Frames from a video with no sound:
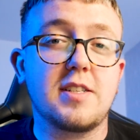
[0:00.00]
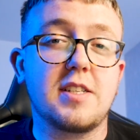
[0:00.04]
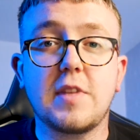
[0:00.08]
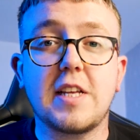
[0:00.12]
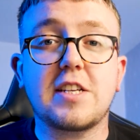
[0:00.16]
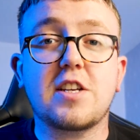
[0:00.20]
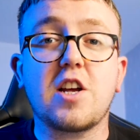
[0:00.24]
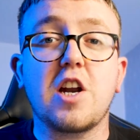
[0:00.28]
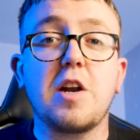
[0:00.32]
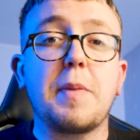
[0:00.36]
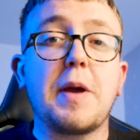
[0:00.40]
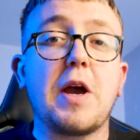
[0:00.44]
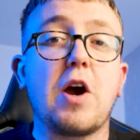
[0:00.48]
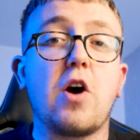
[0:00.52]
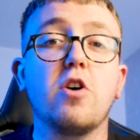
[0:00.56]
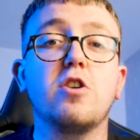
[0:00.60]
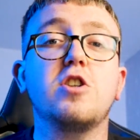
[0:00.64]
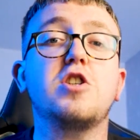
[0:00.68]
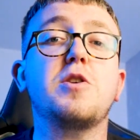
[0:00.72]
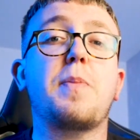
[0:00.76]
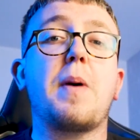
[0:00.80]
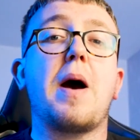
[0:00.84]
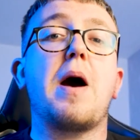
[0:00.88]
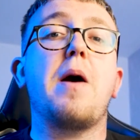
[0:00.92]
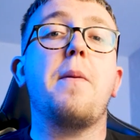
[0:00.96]
So there's going to be a
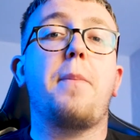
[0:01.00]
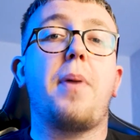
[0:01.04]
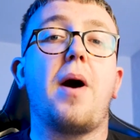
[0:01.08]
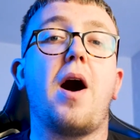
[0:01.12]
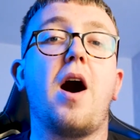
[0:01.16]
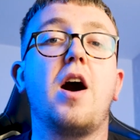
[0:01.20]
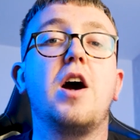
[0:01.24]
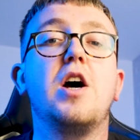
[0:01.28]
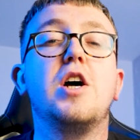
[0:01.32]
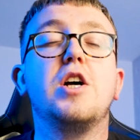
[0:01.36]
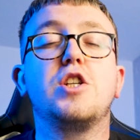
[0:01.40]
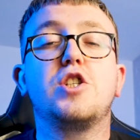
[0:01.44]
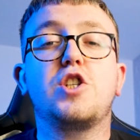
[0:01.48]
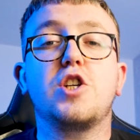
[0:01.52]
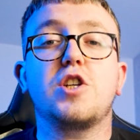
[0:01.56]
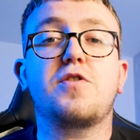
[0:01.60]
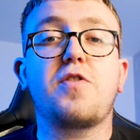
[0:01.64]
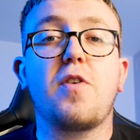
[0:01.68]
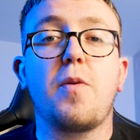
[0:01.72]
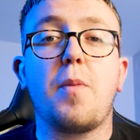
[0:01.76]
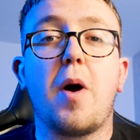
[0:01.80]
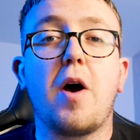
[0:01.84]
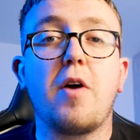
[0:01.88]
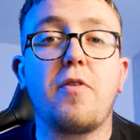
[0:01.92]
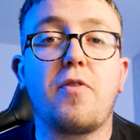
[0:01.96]
£100 pot just
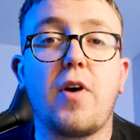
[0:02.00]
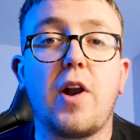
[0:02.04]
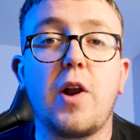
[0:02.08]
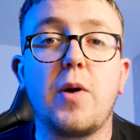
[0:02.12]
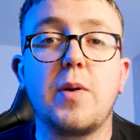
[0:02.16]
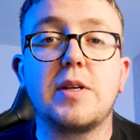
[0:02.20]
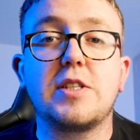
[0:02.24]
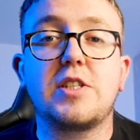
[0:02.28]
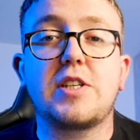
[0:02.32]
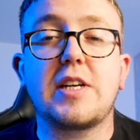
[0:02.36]
for my followers.